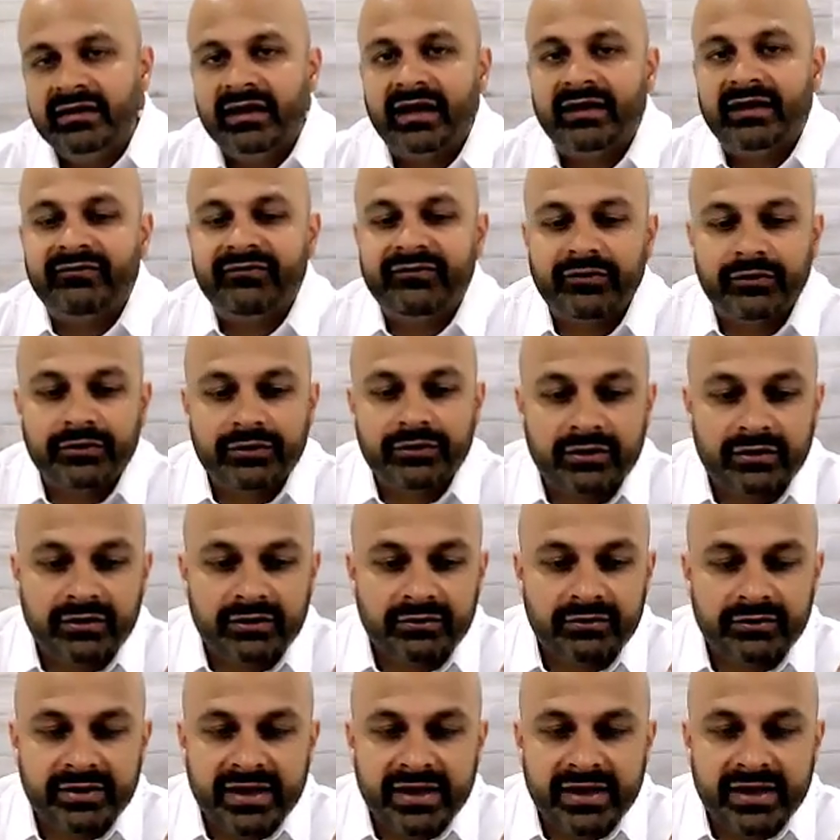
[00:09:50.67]
and
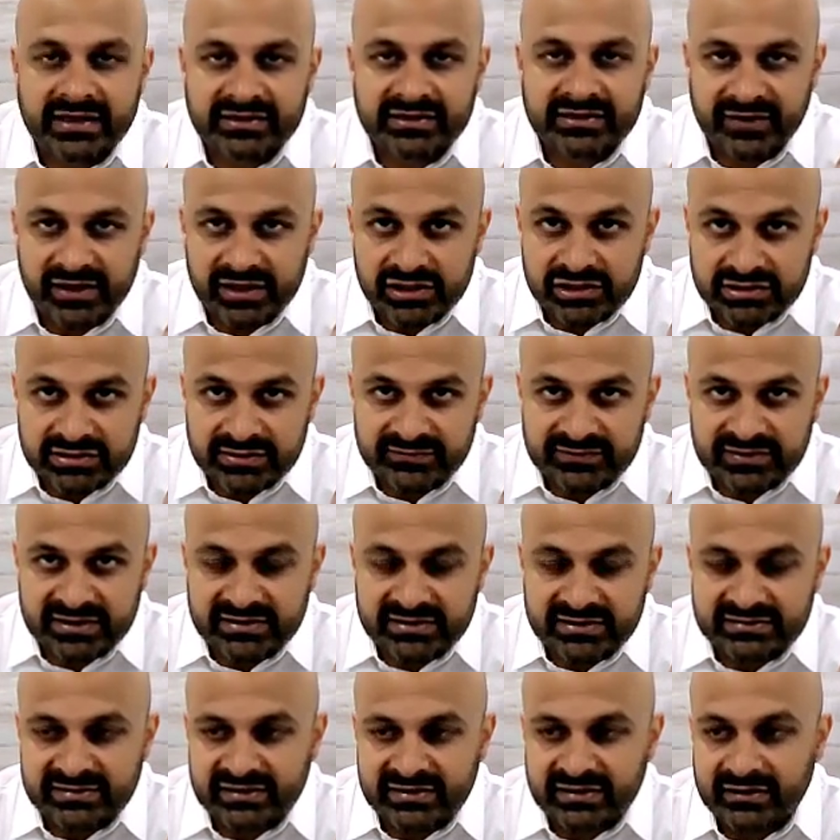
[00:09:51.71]
further reactivation of
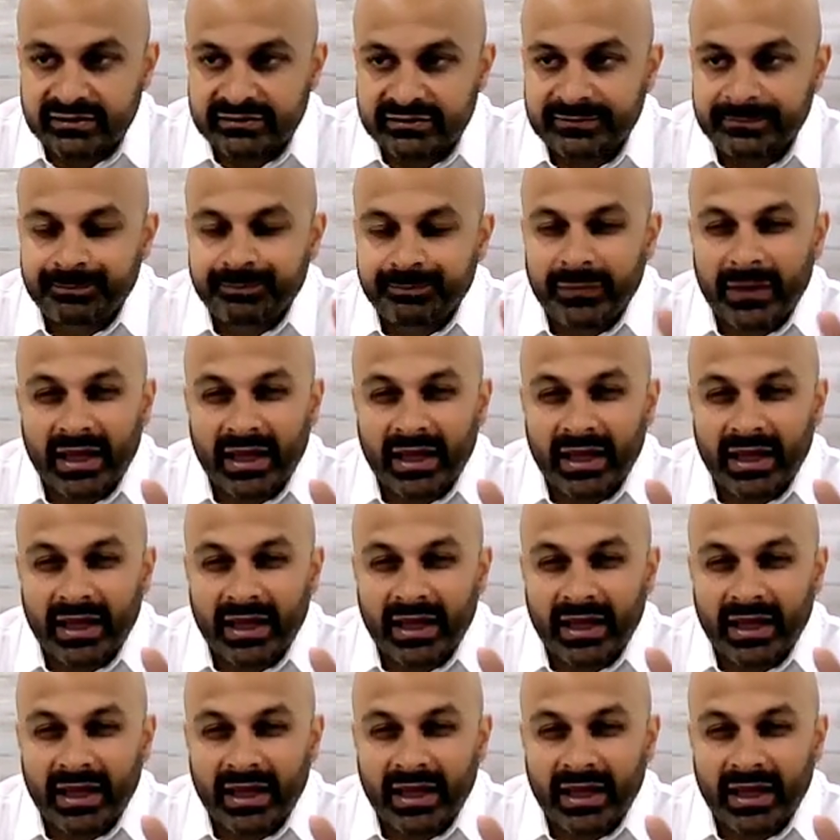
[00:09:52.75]
T cells.